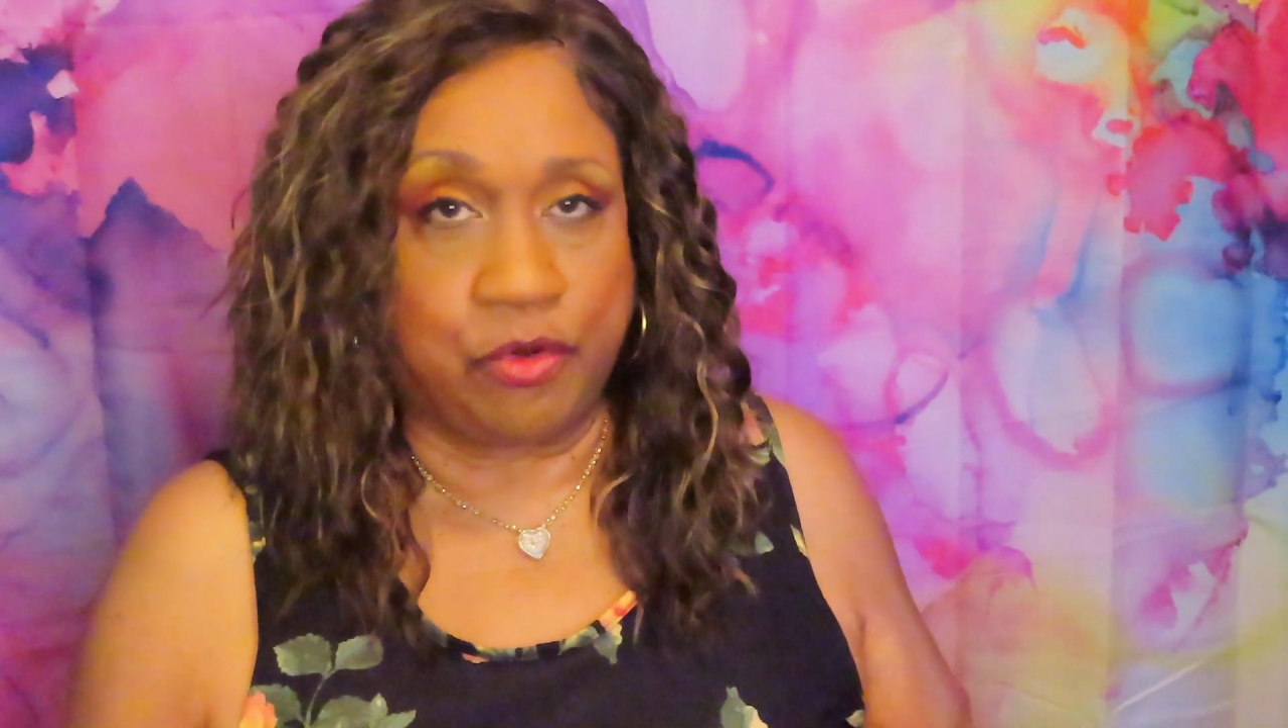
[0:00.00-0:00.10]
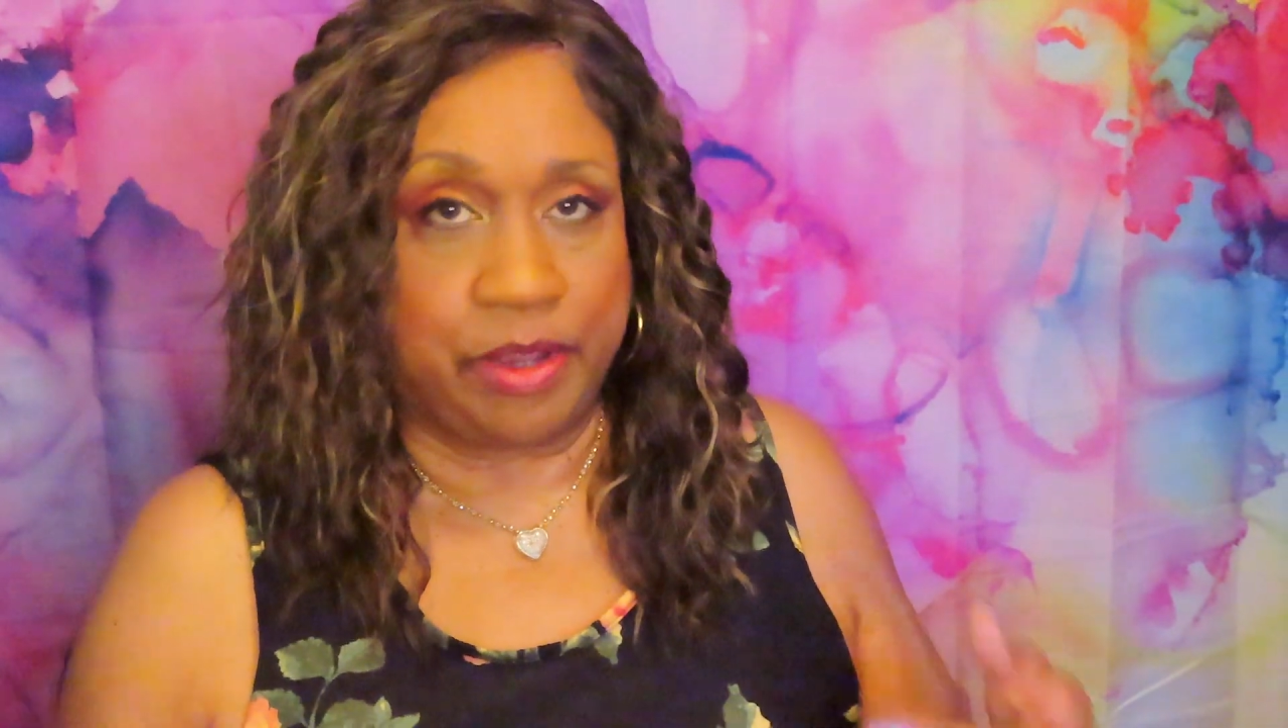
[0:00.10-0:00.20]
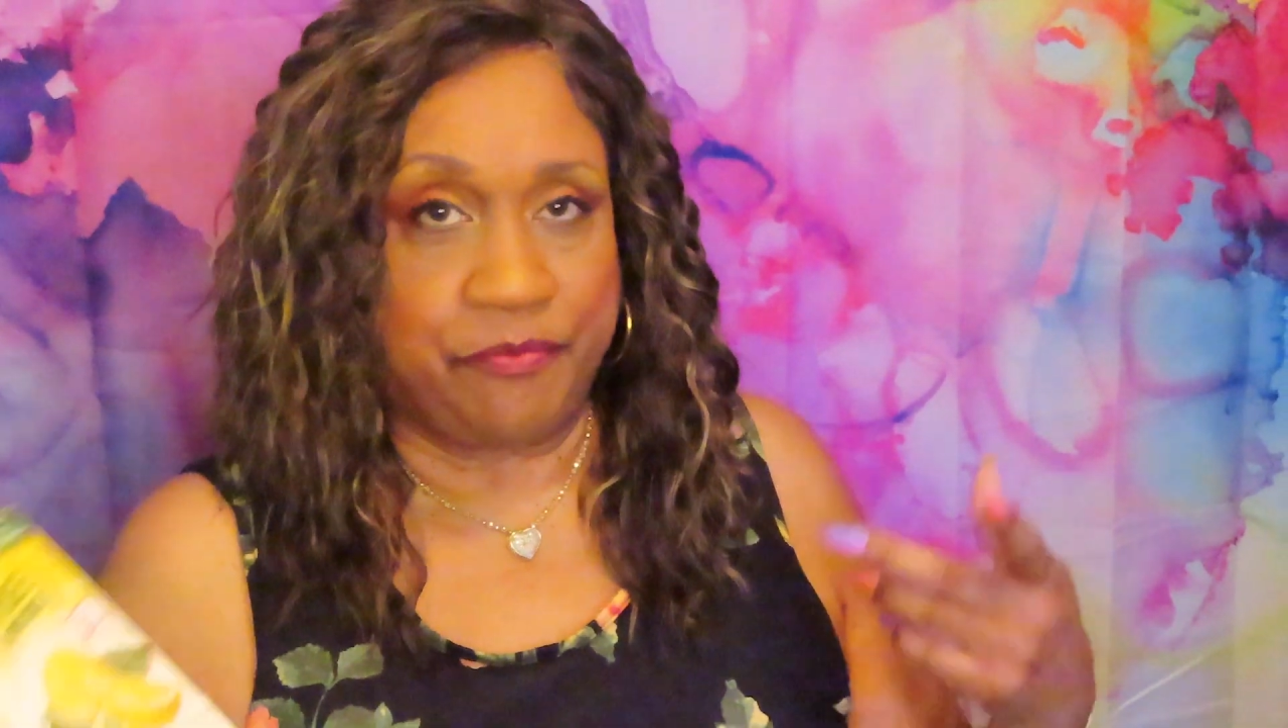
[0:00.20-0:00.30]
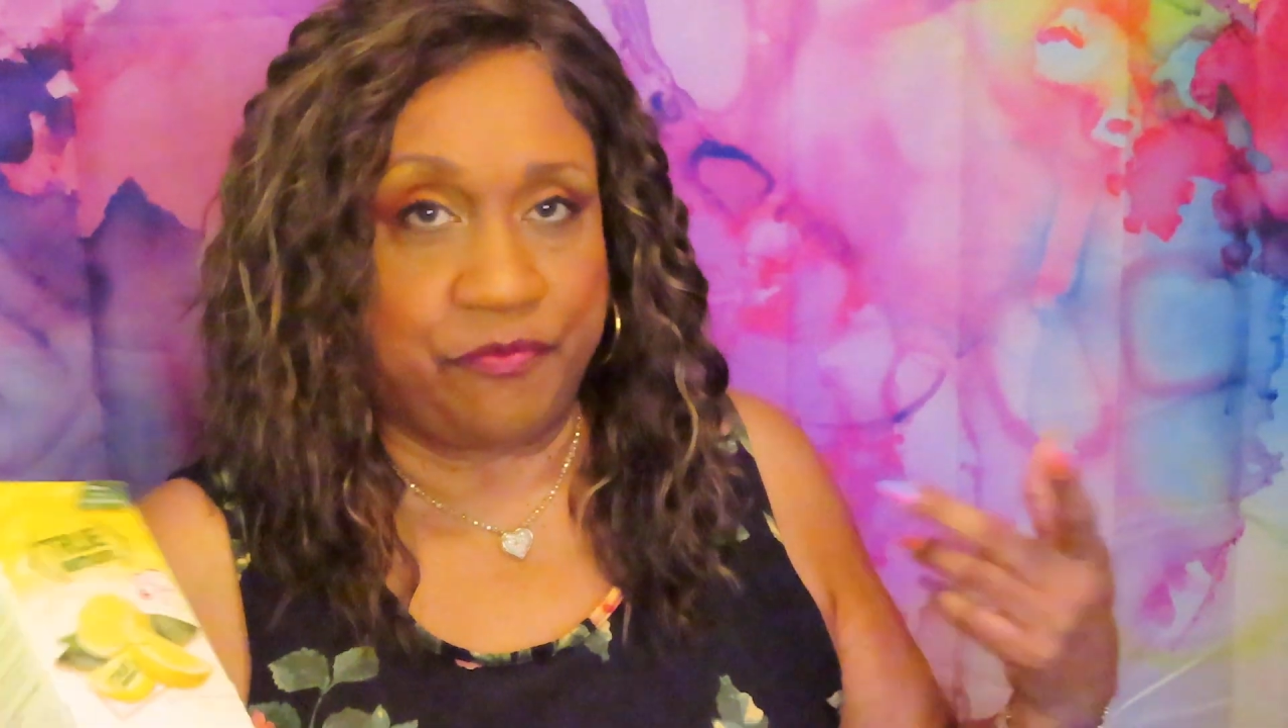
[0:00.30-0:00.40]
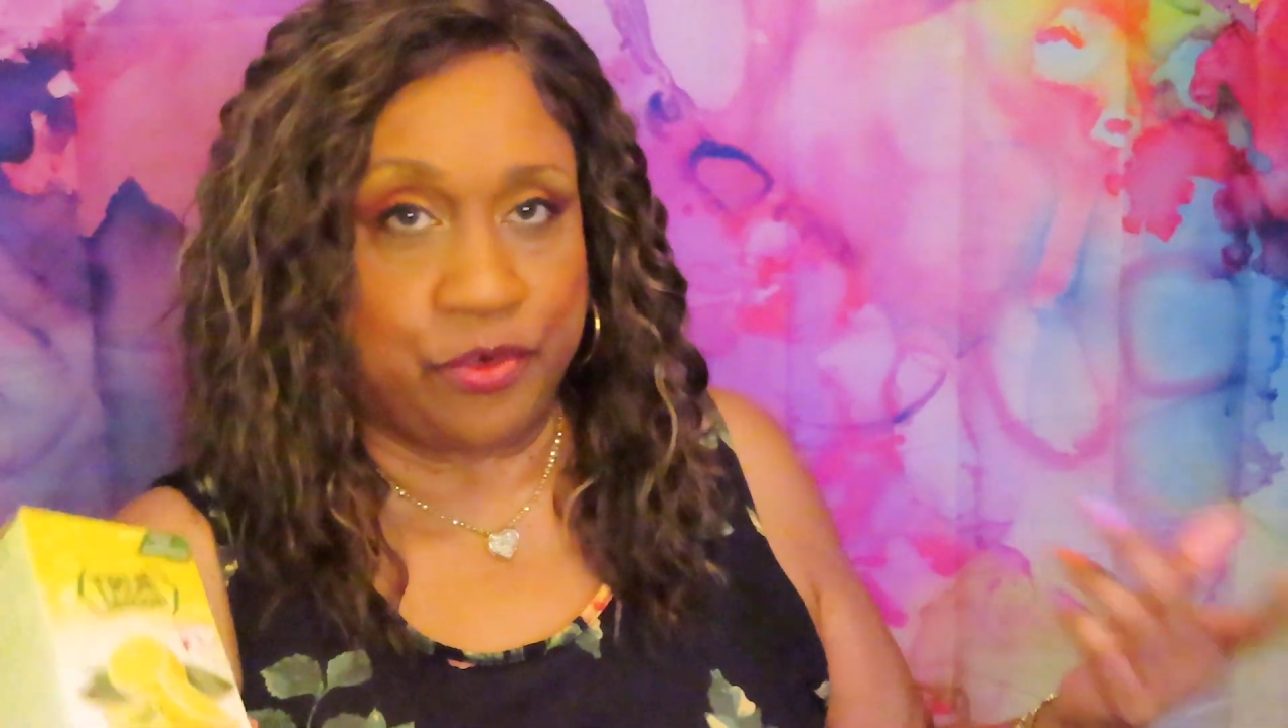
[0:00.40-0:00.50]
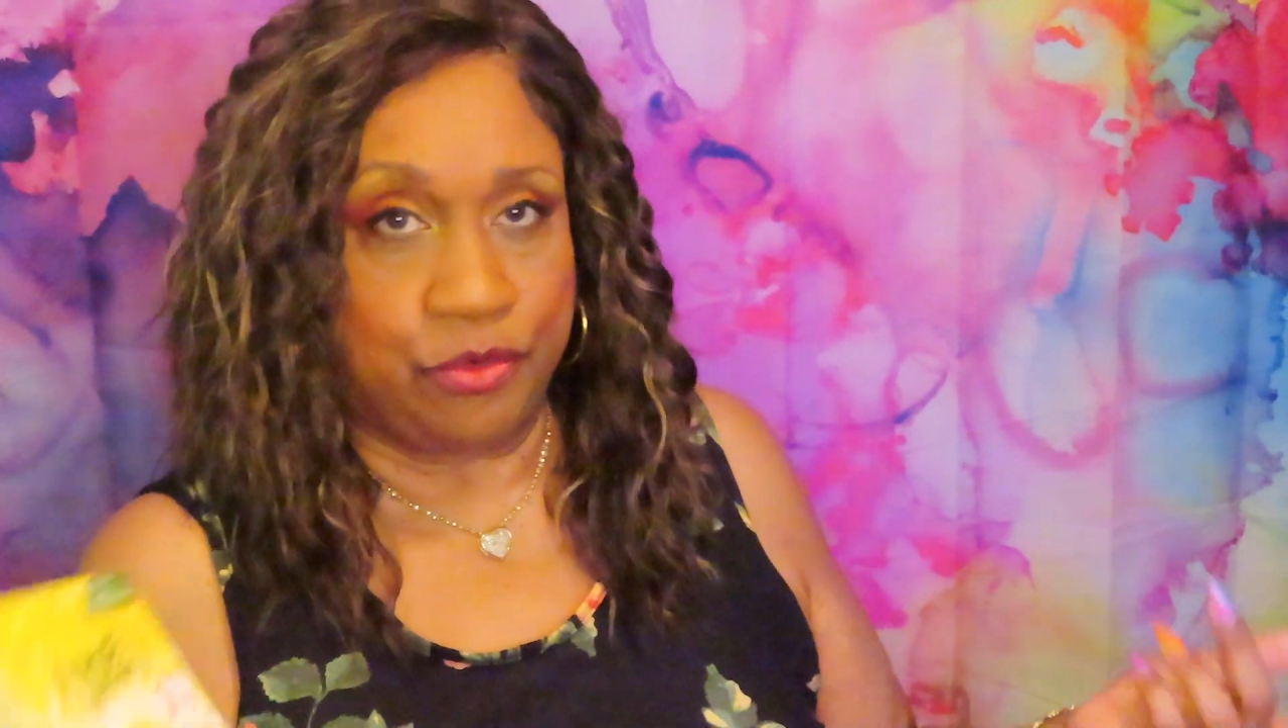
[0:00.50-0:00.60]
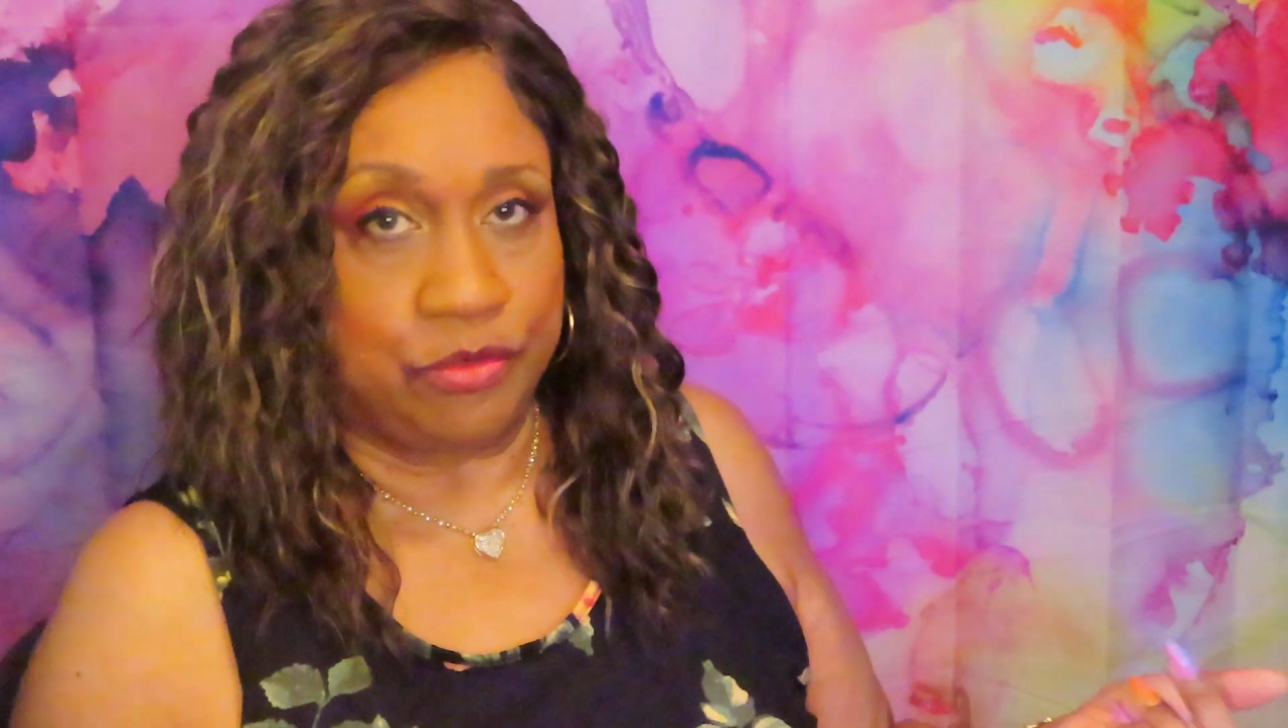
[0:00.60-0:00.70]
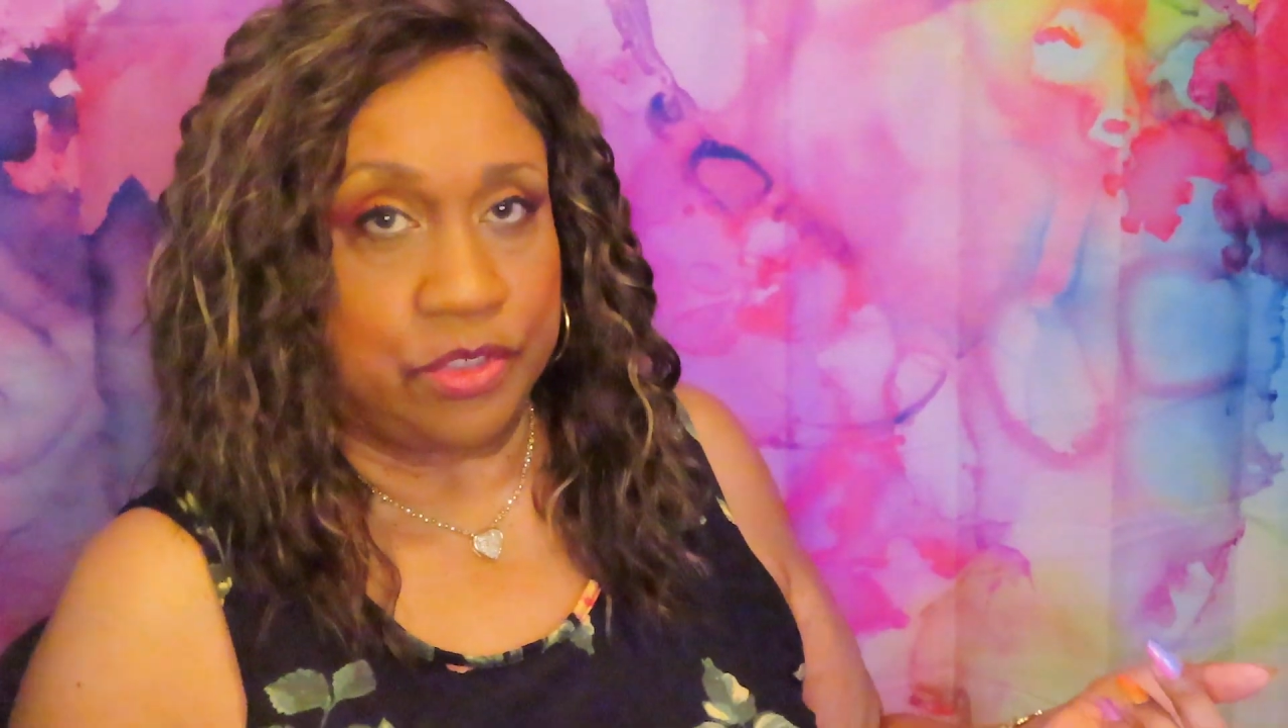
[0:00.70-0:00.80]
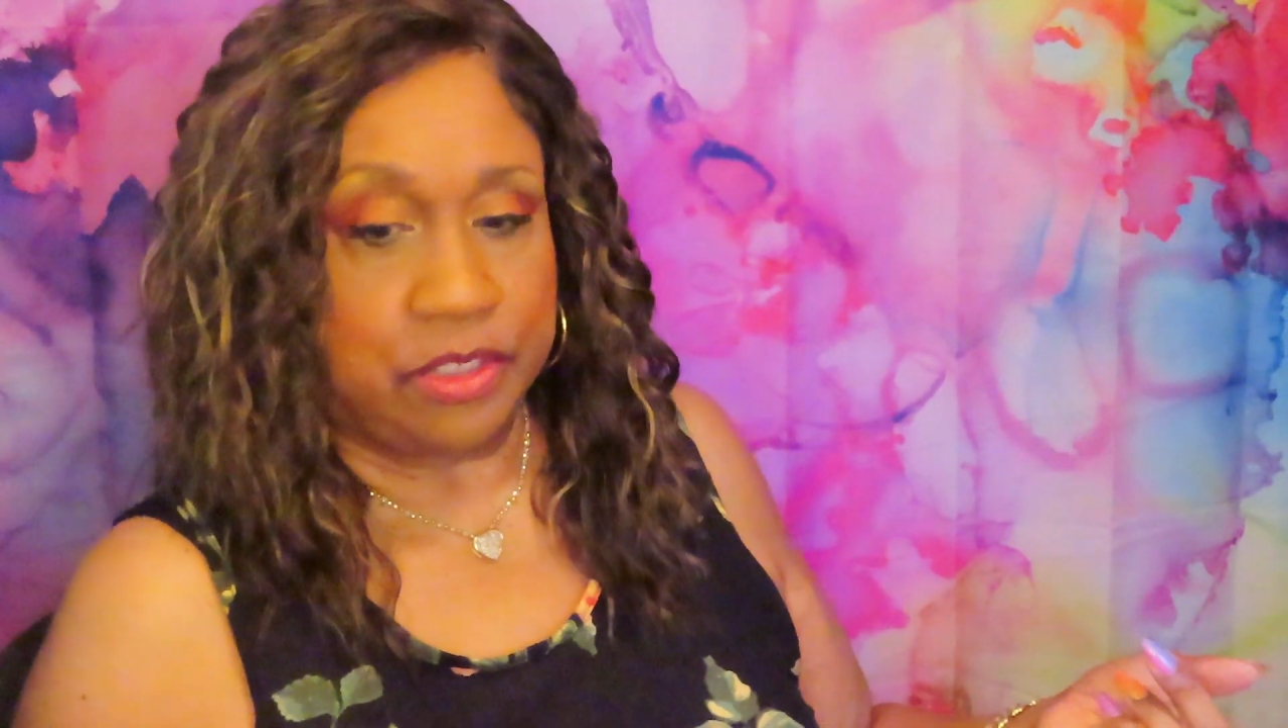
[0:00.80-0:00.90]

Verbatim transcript: Grapefruit